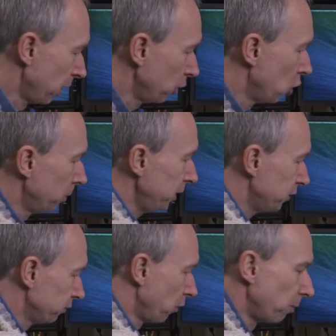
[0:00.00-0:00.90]
my
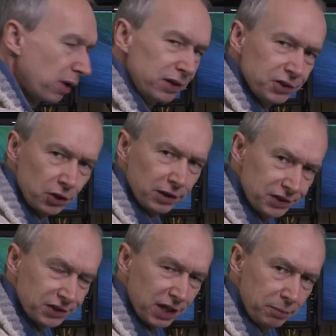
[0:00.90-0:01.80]
copies from my
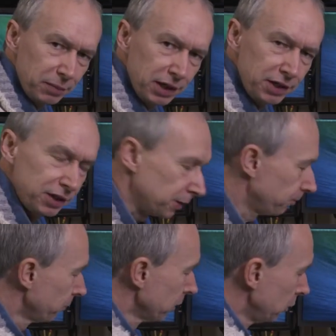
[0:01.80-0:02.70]
solid-state media
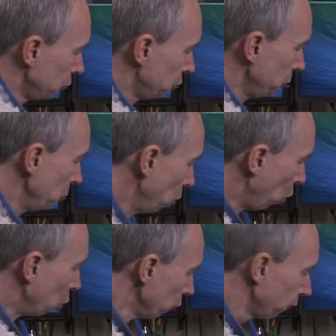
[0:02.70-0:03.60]
to
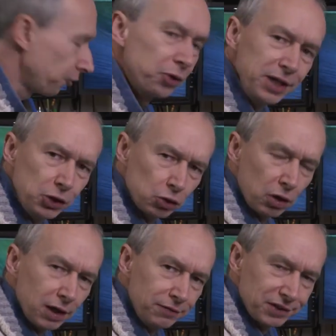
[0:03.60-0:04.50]
all three
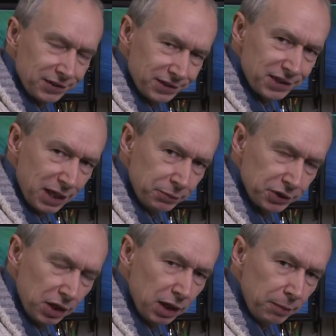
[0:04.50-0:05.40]
drives at the same
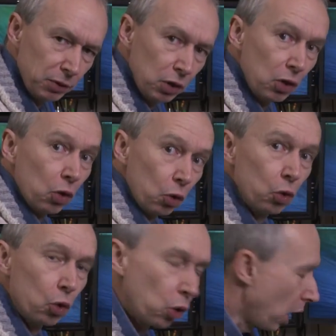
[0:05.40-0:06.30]
time,
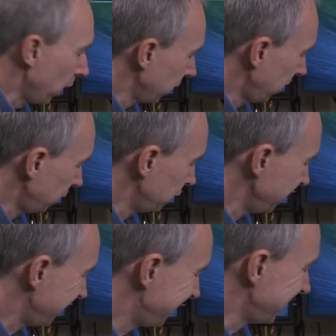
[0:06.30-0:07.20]
or I can
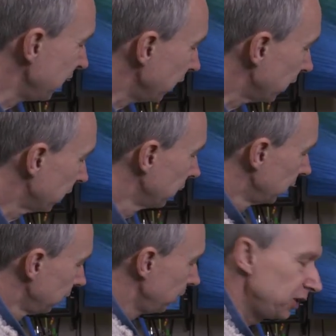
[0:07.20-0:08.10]
actually sync
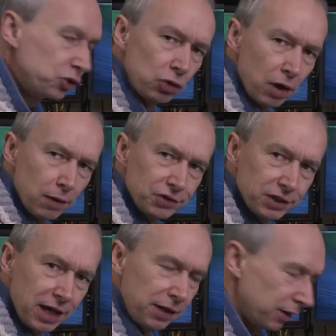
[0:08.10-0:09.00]
these drives
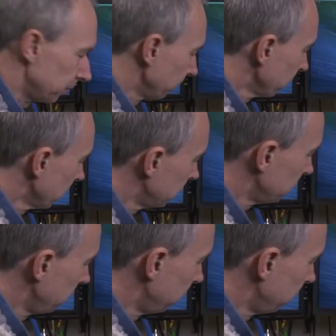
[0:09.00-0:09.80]
together. So